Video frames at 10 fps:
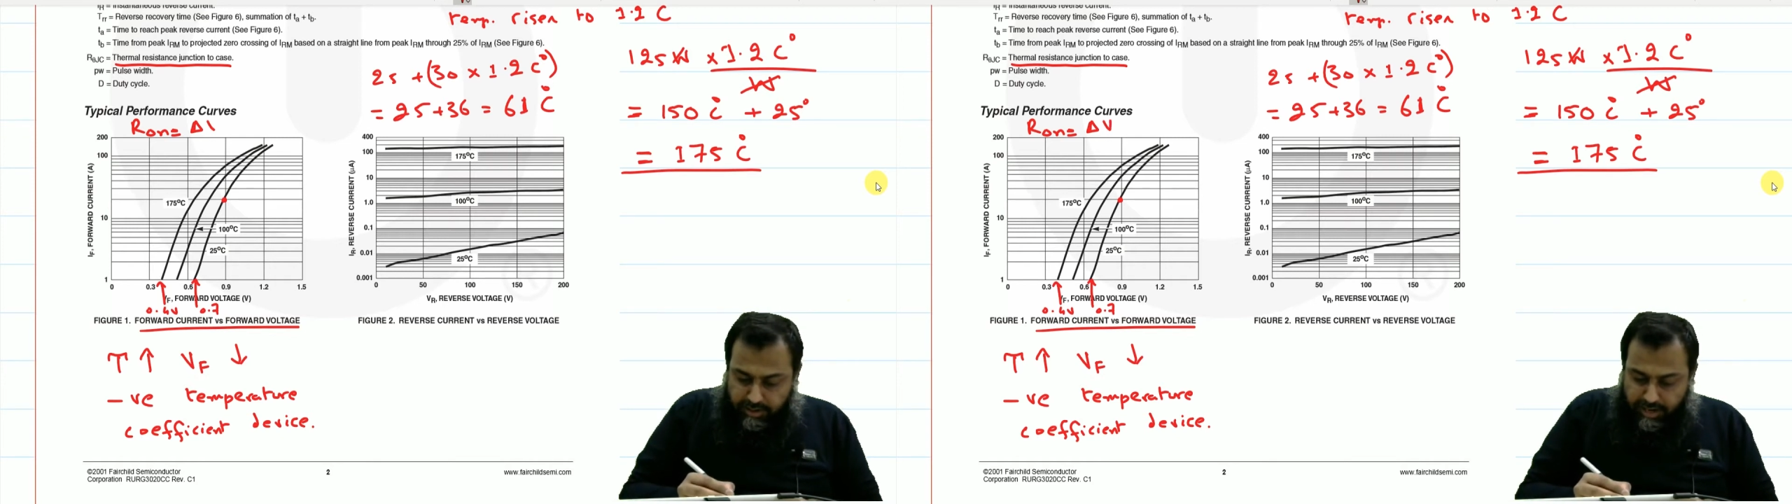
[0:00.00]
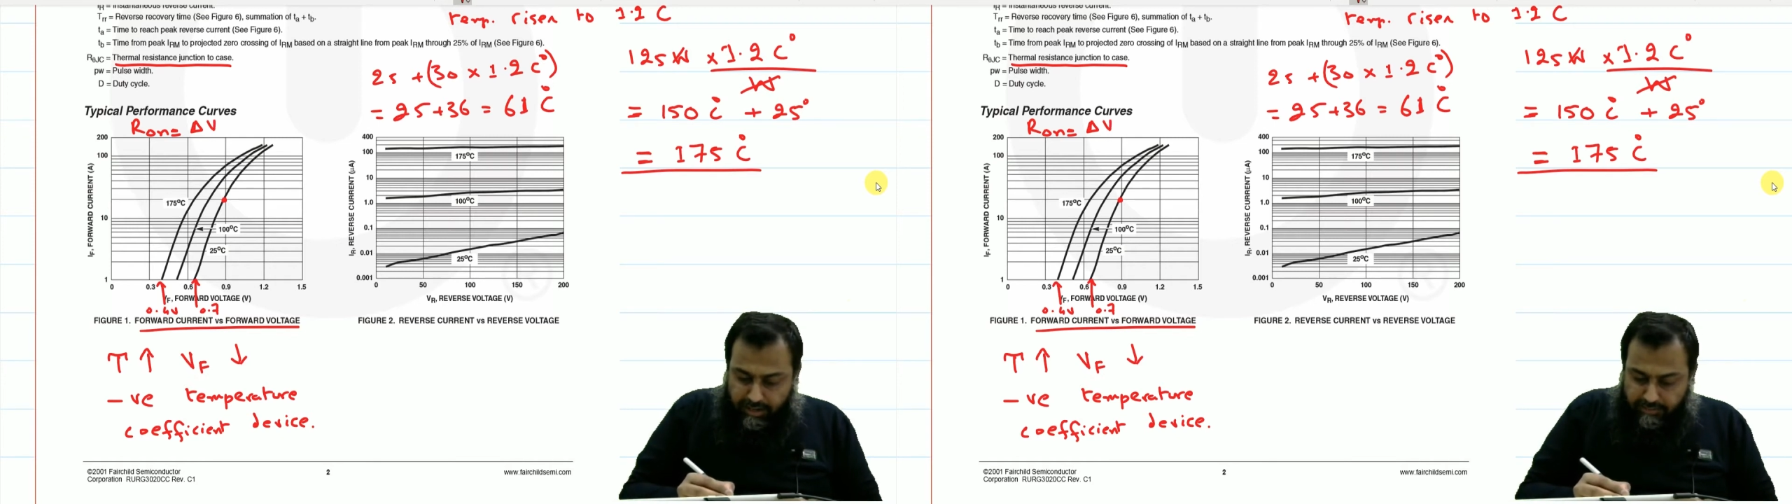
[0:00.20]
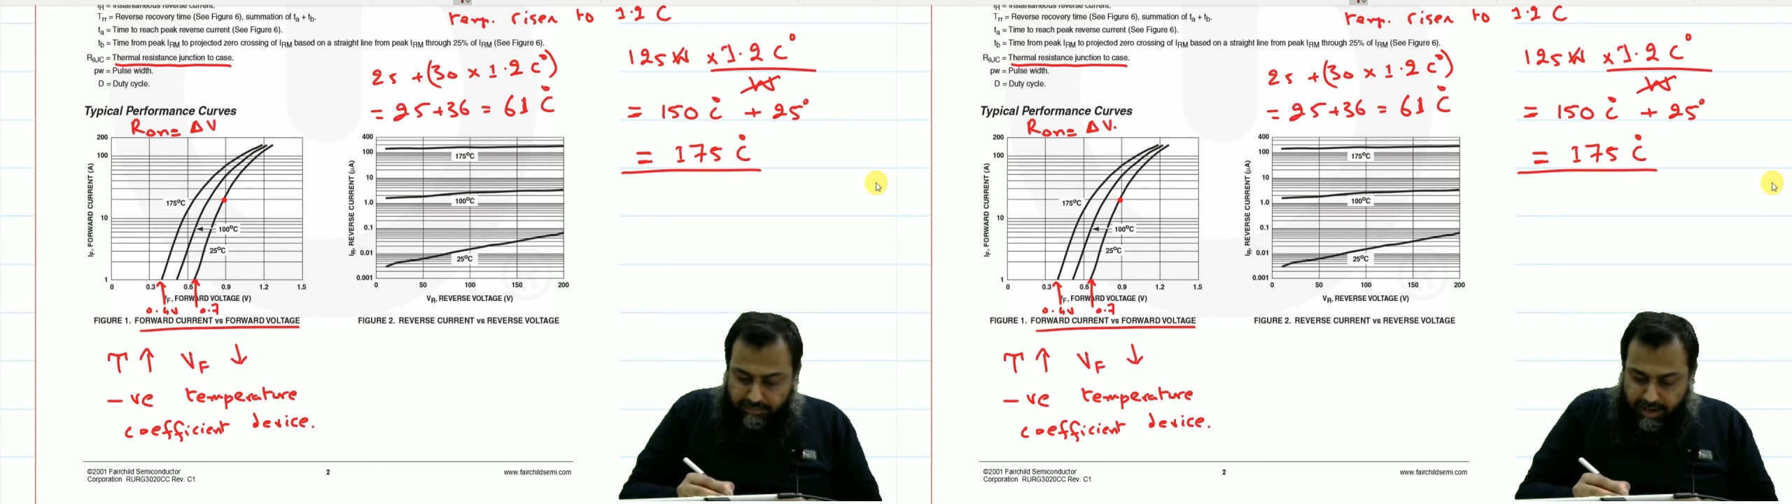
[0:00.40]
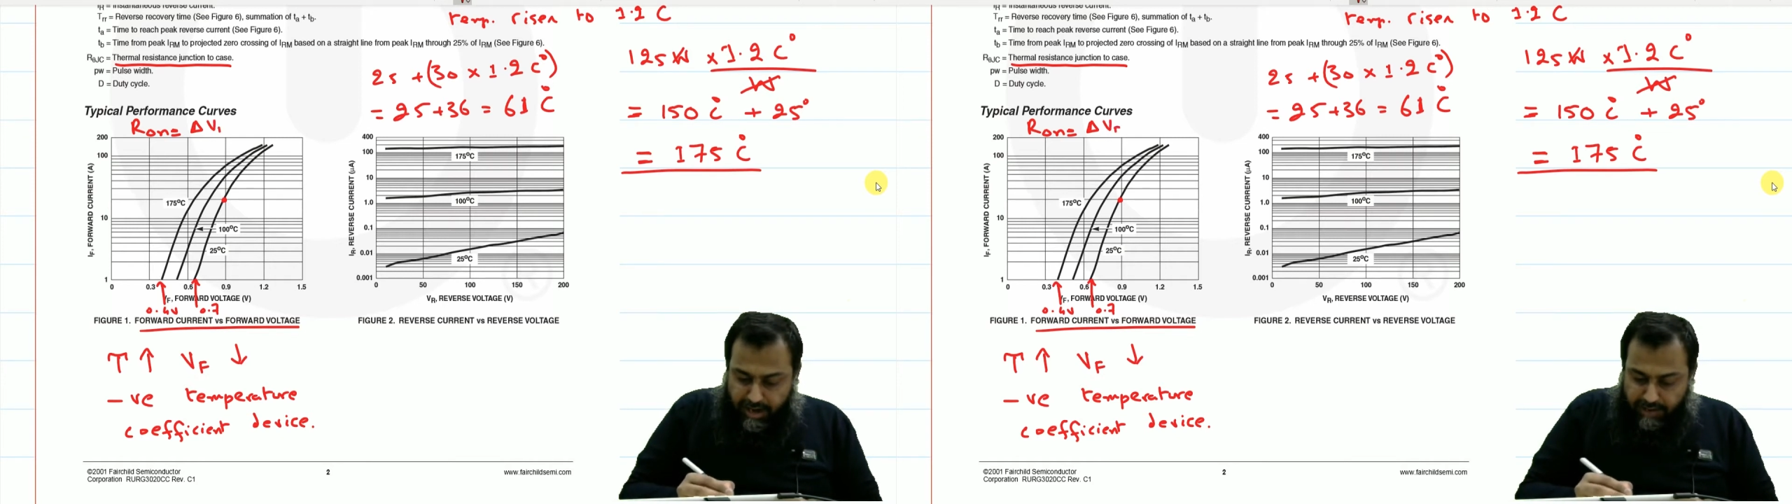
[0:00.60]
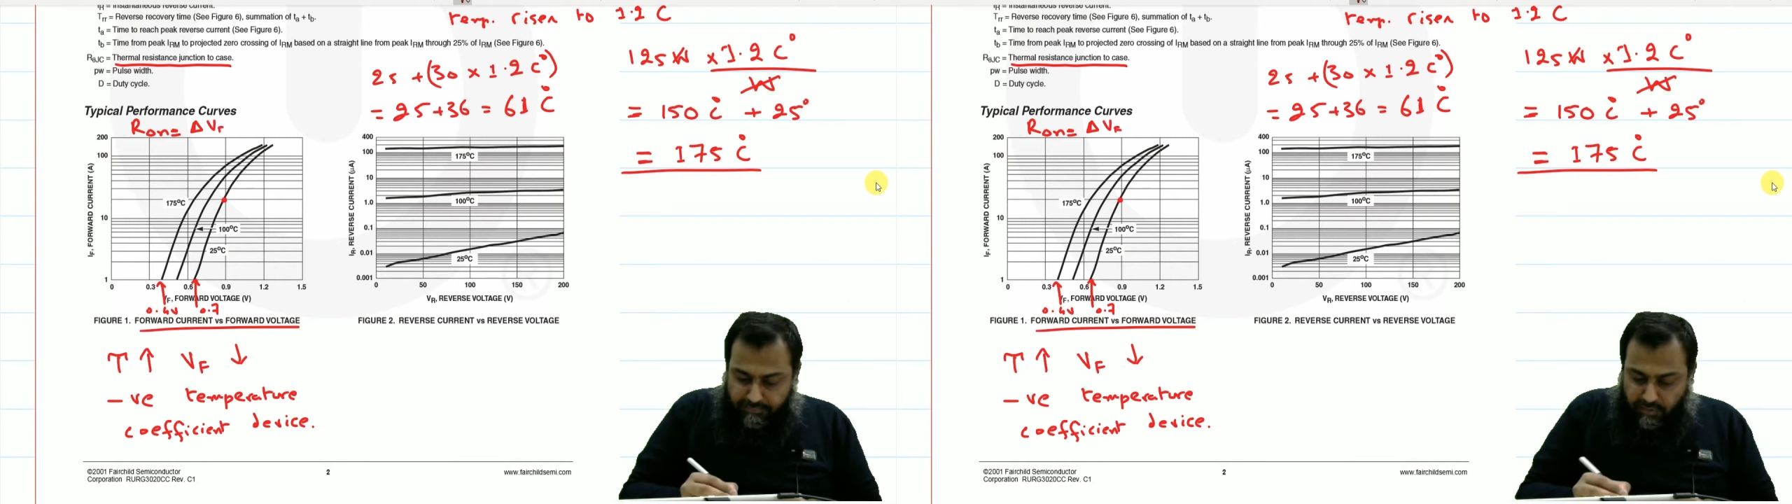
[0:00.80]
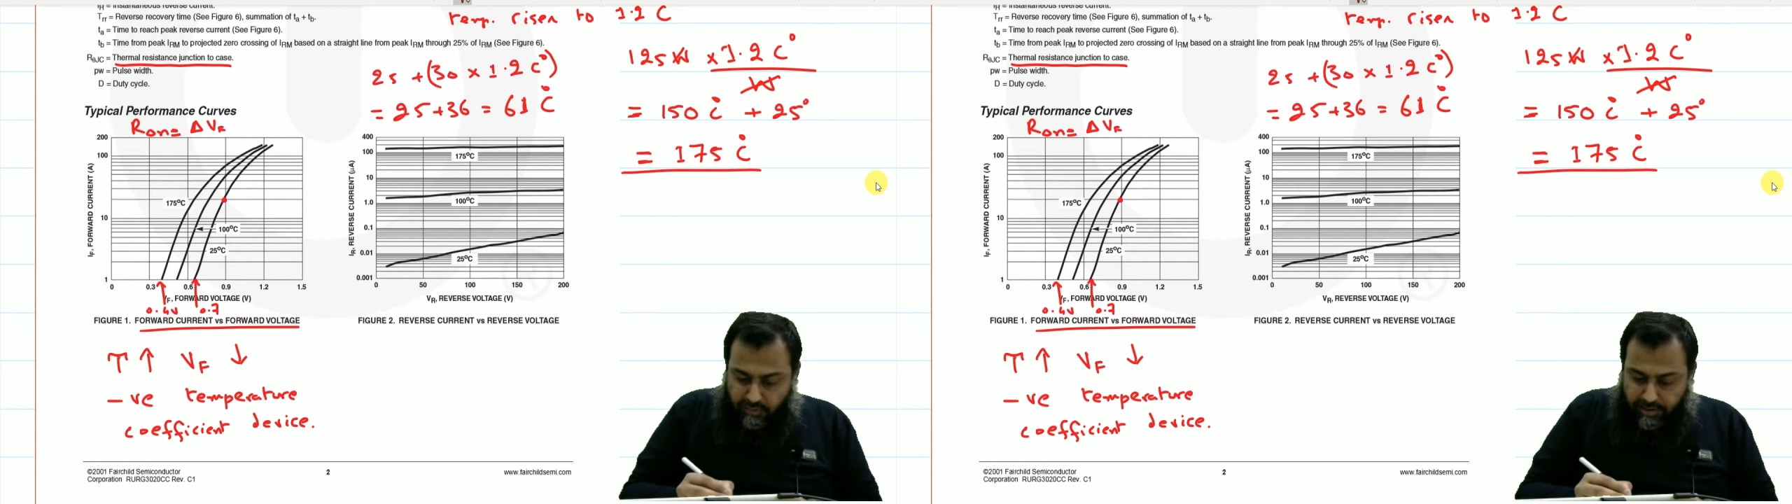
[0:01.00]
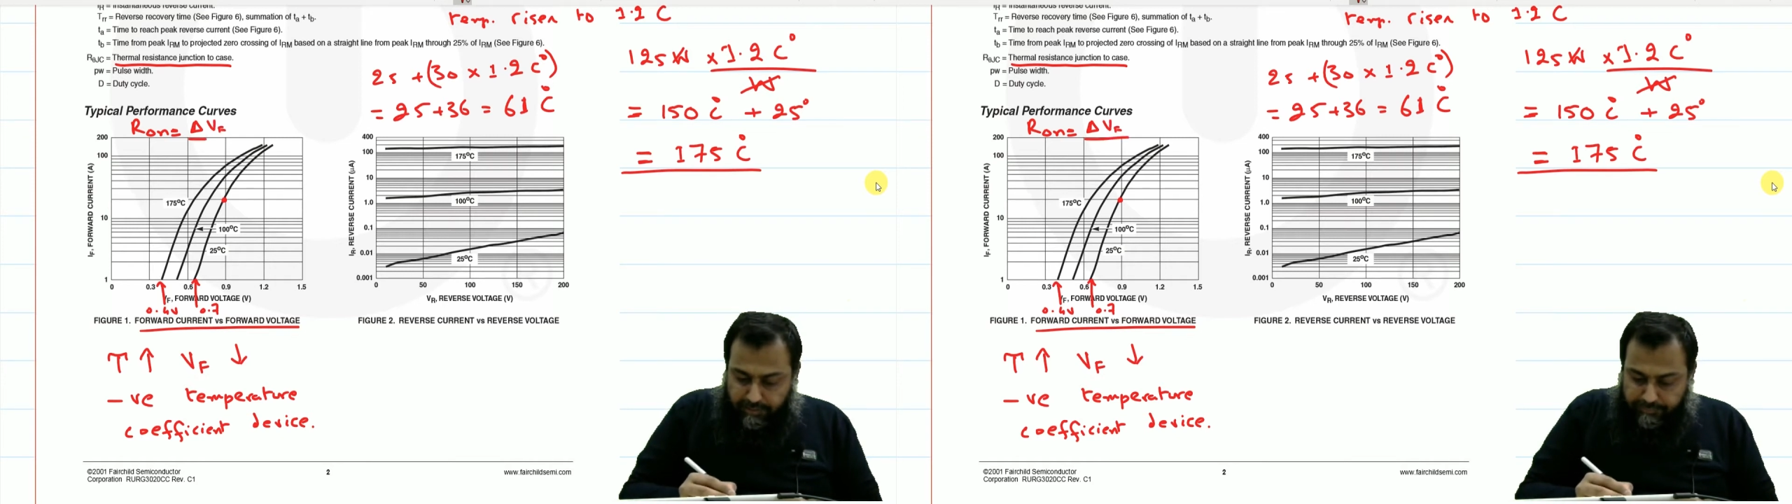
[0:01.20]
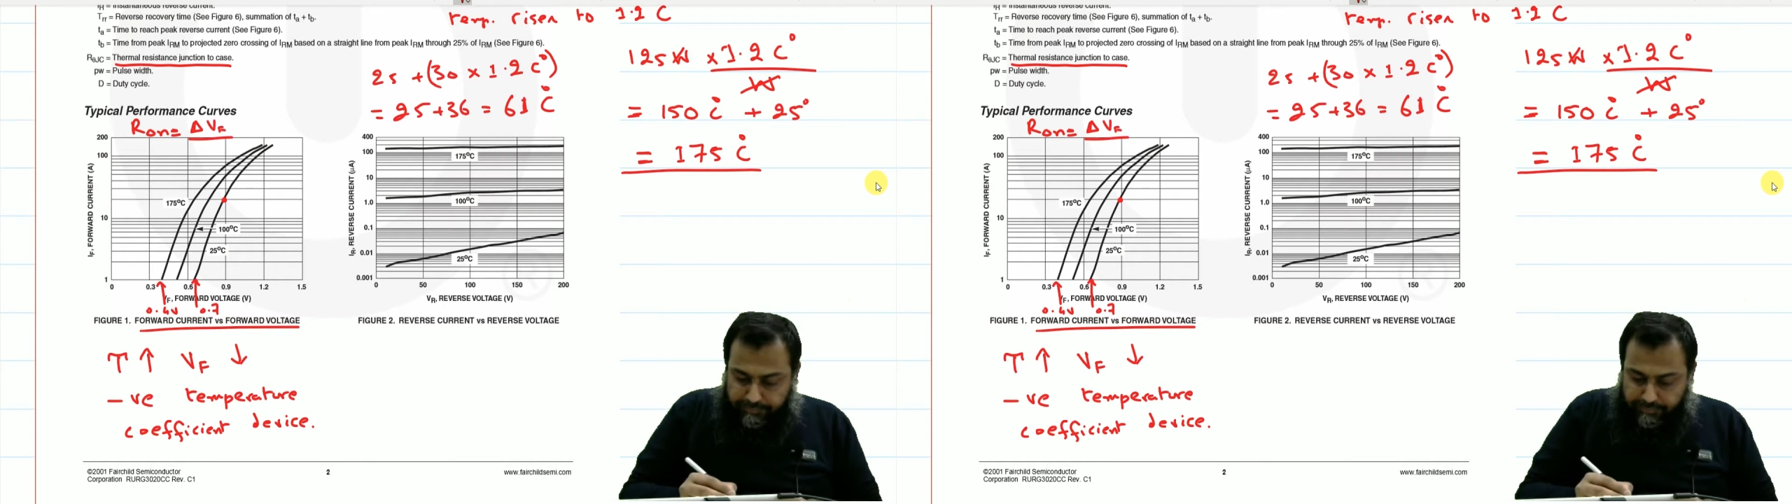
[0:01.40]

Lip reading: delta Vf over